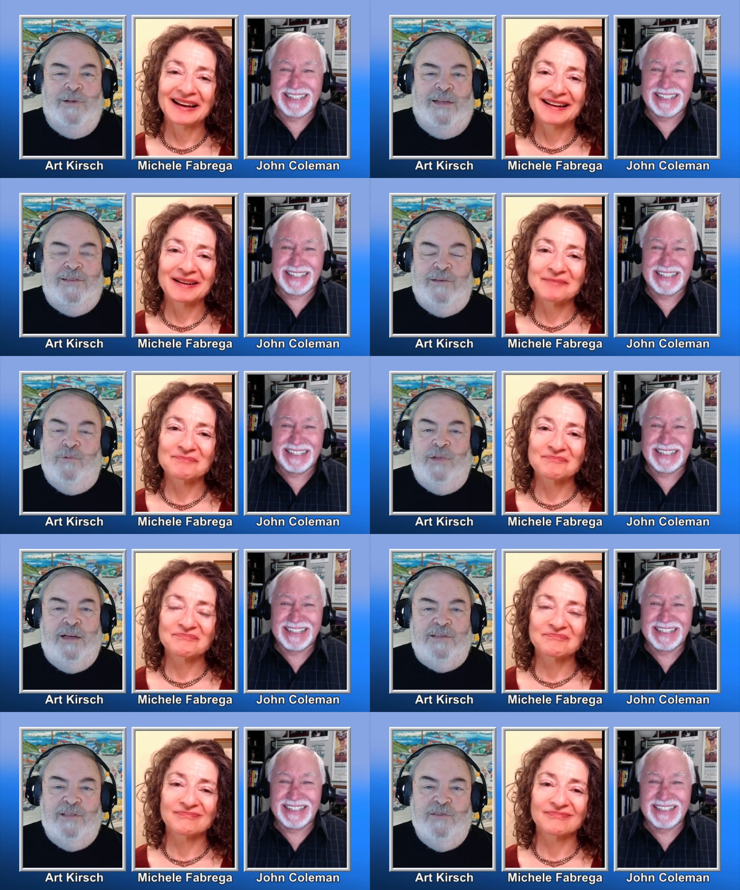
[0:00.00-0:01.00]
Speaker 1: like to
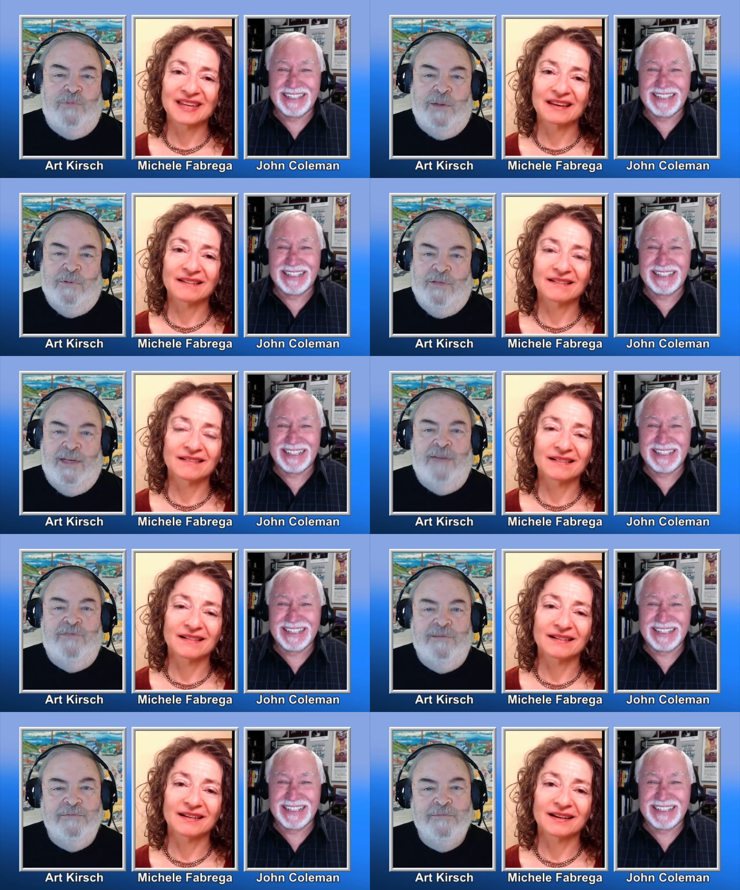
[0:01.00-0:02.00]
leave people laughing.
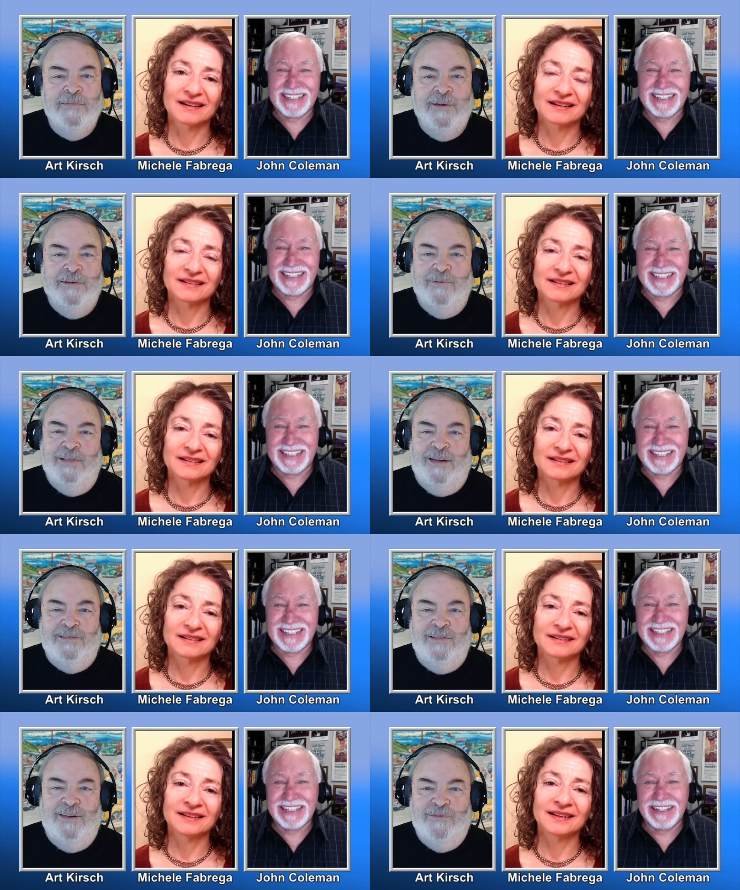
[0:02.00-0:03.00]
We'd like to
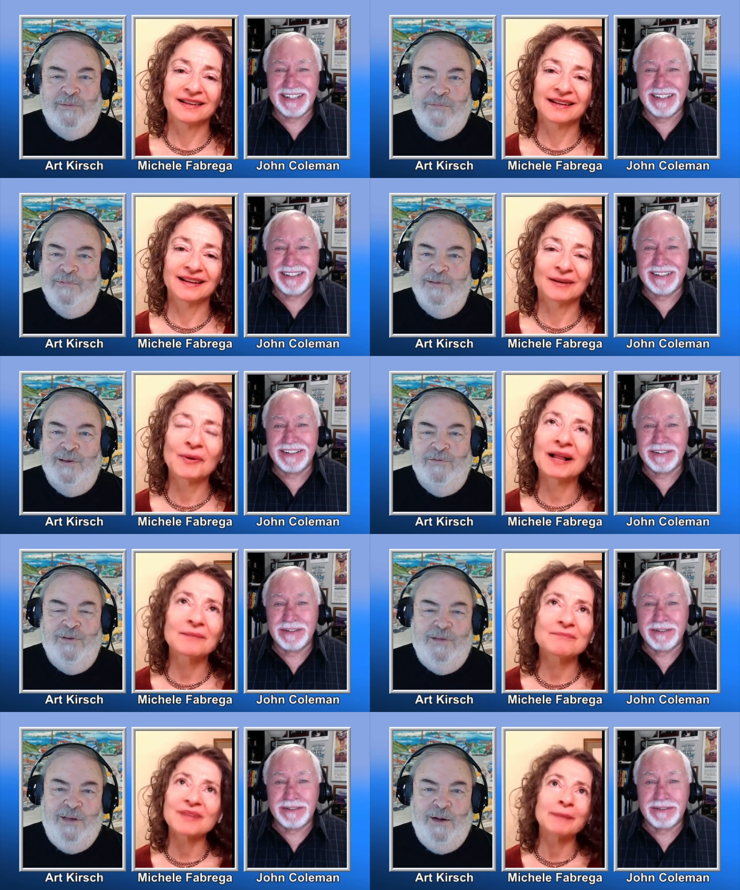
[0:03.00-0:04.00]
leave
Speaker 2: them. Yeah.
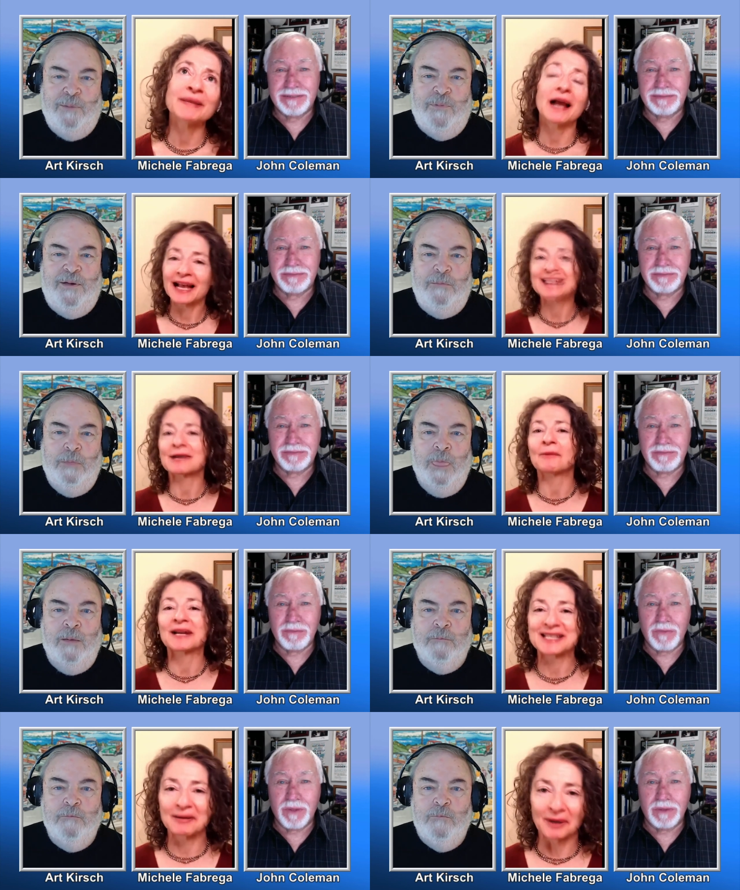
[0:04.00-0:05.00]
Really I guess I
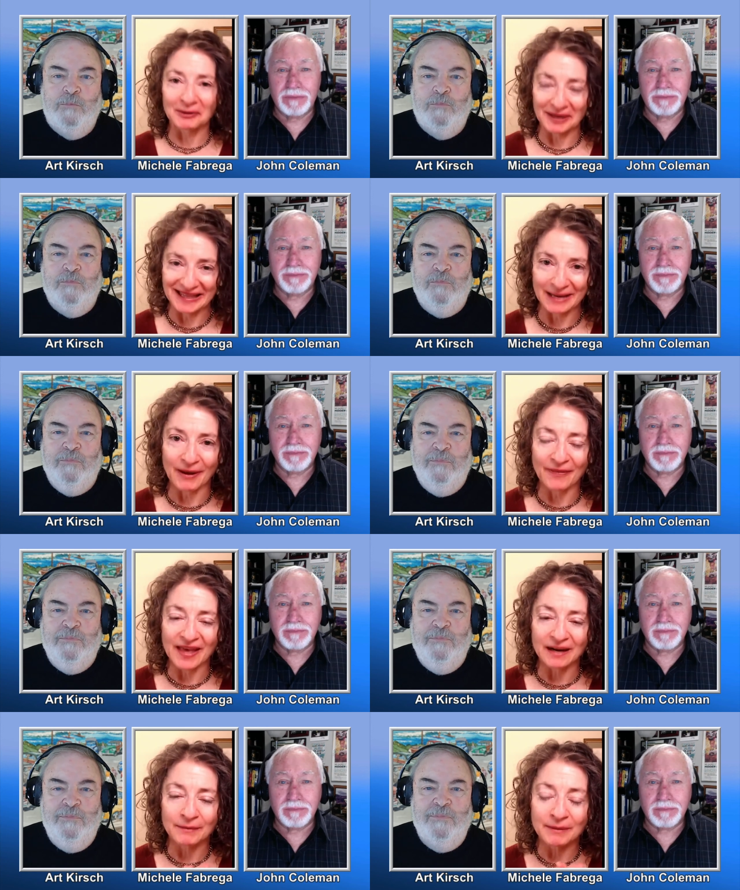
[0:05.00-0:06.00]
want to say one quick thing
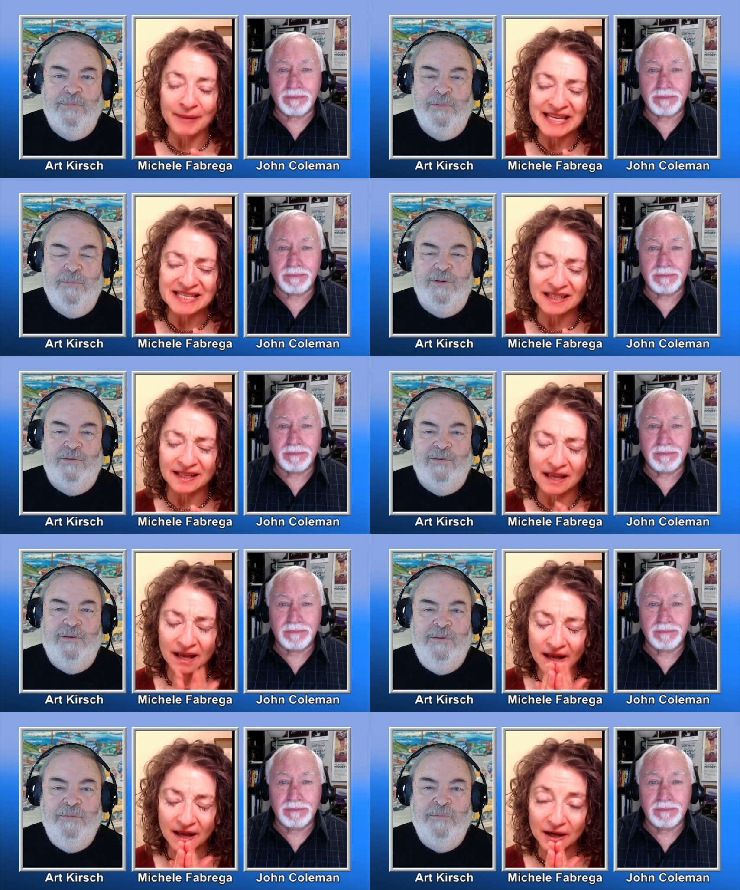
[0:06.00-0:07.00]
about that.
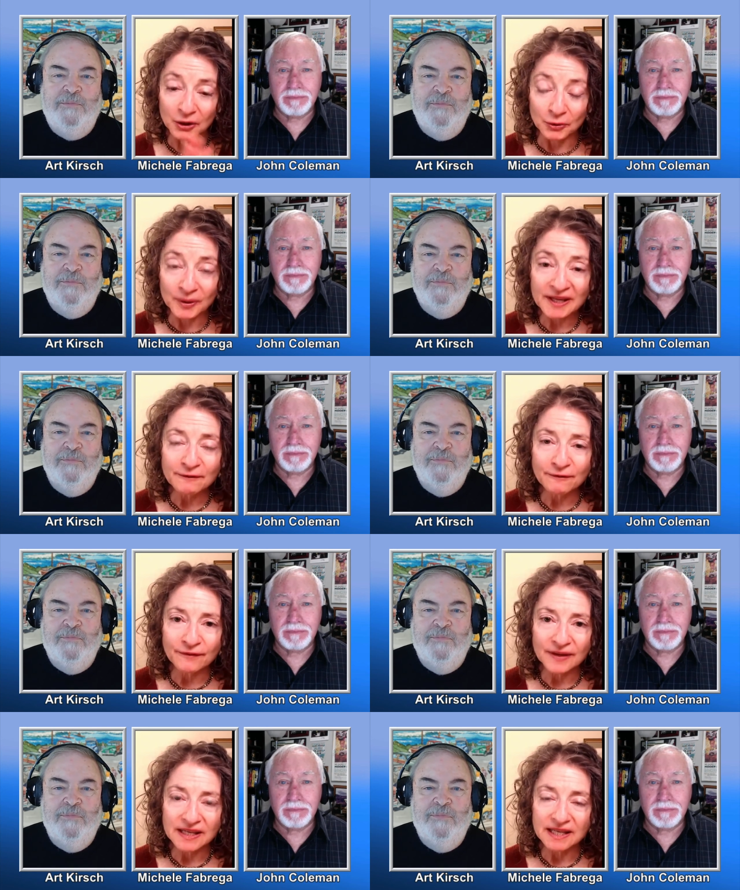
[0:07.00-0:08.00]
Basically,
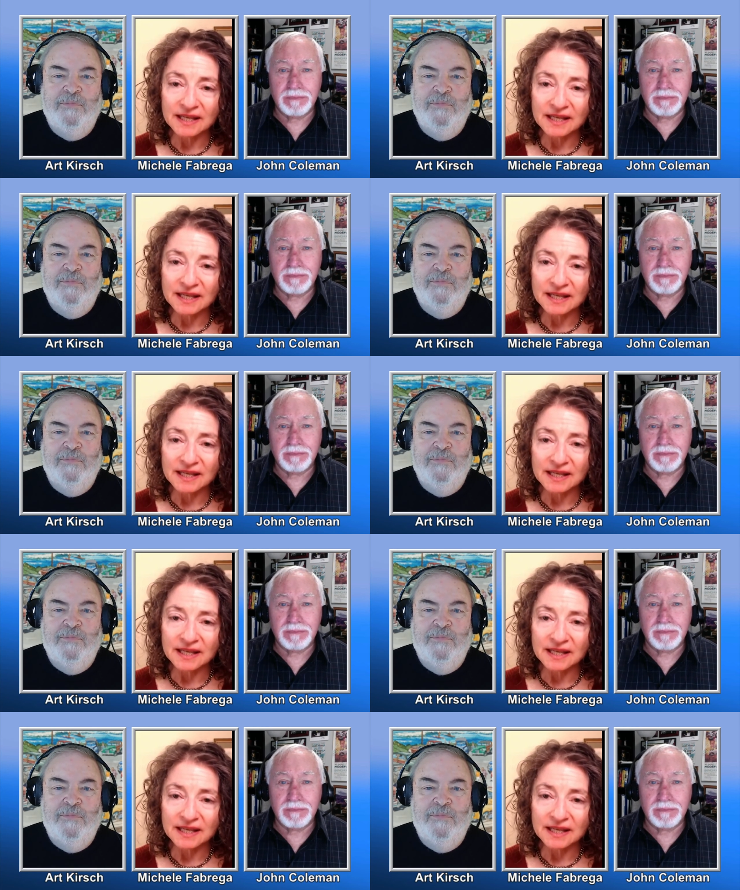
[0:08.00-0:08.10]
grief